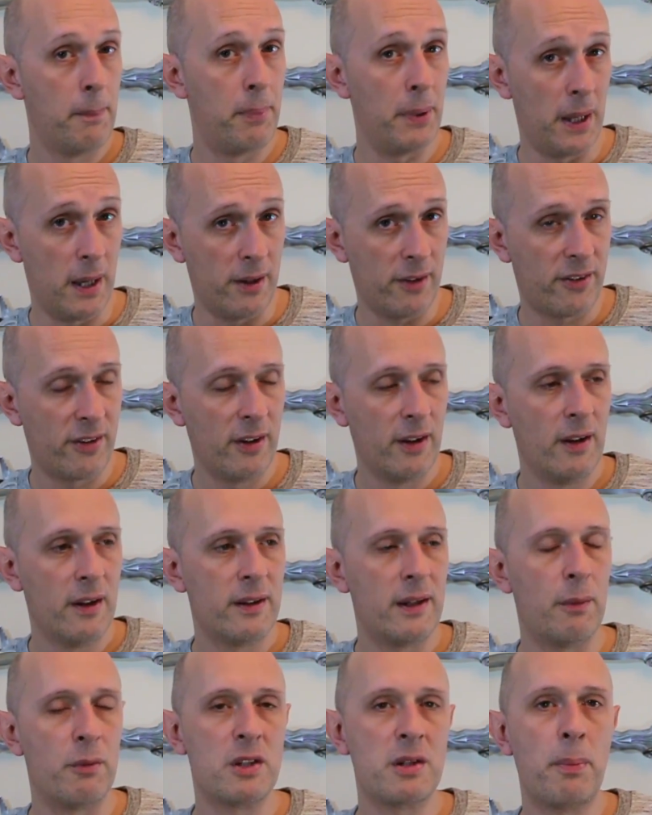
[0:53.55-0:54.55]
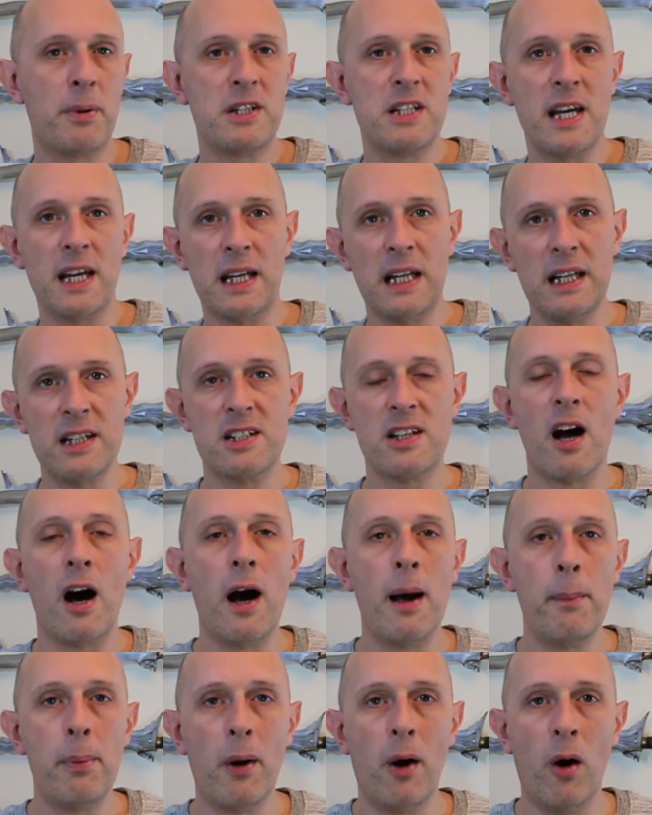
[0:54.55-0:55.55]
But there was a particular
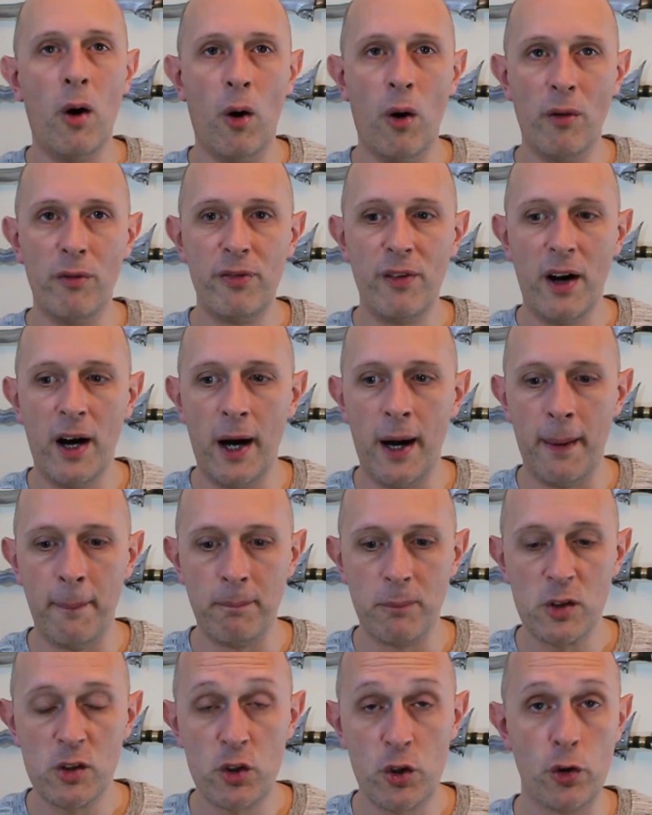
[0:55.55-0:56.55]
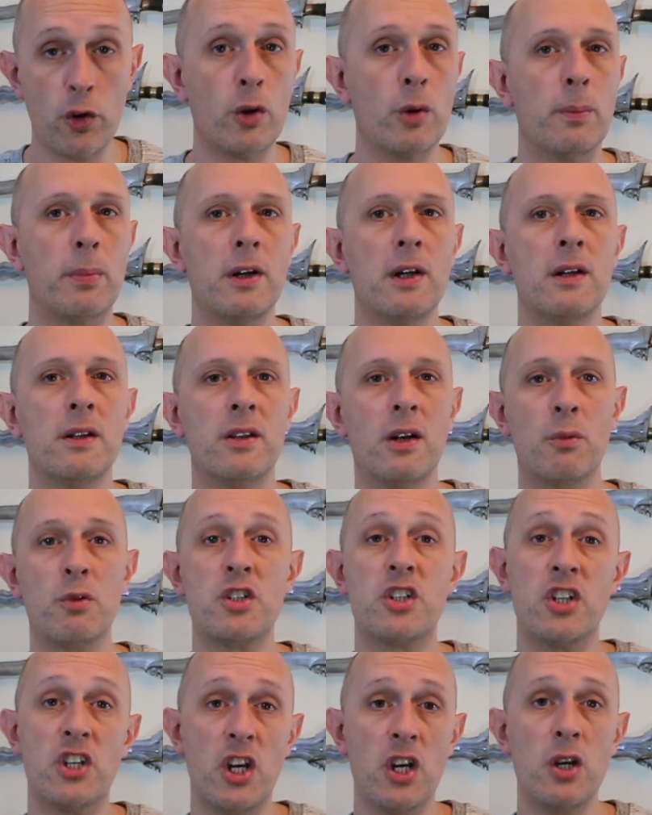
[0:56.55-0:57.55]
type of um, troop that
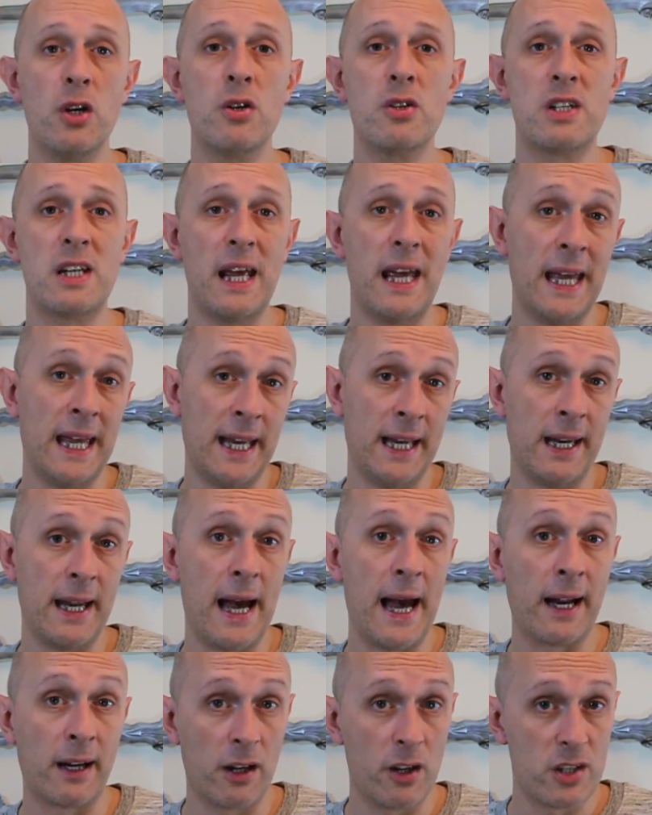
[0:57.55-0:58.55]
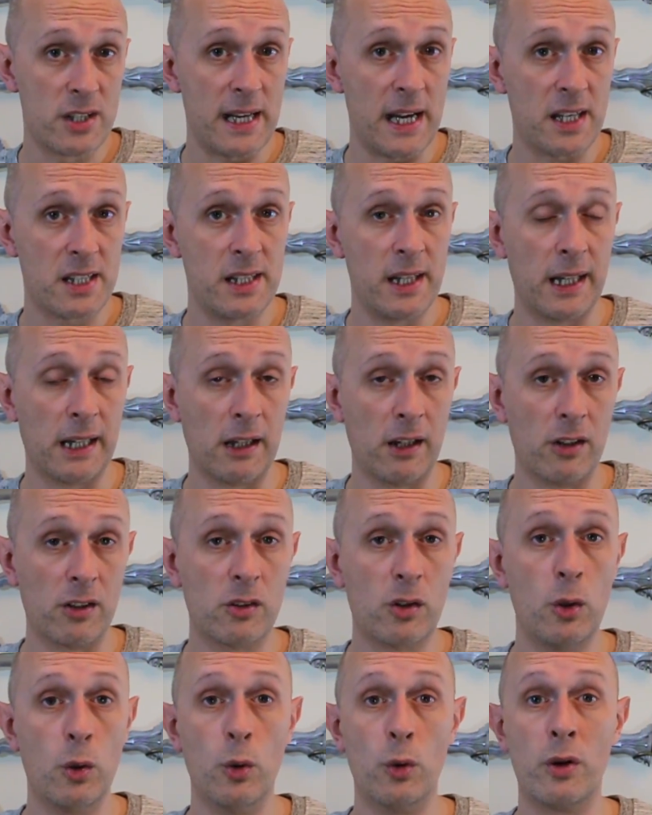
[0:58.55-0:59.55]
was used in Anglo Saxon
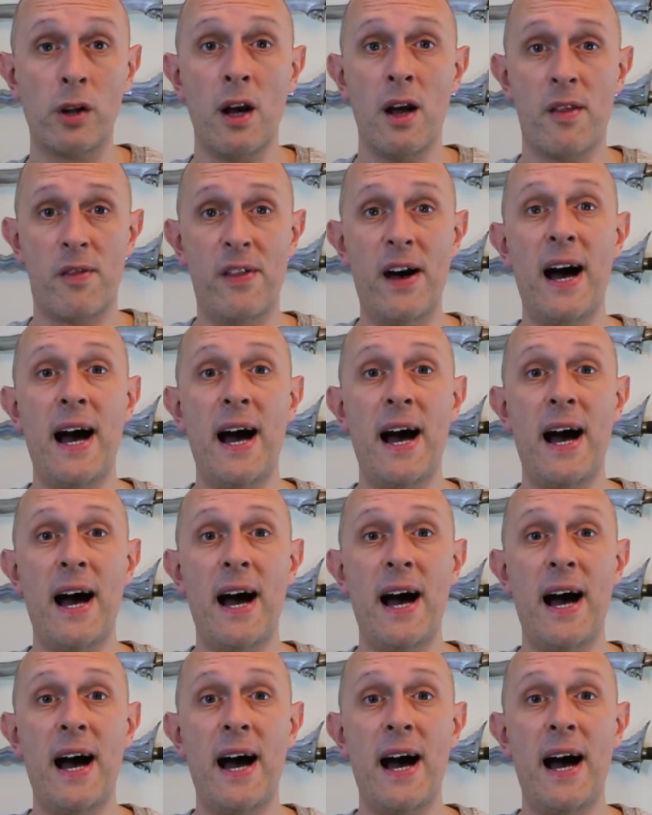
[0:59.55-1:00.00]
England called the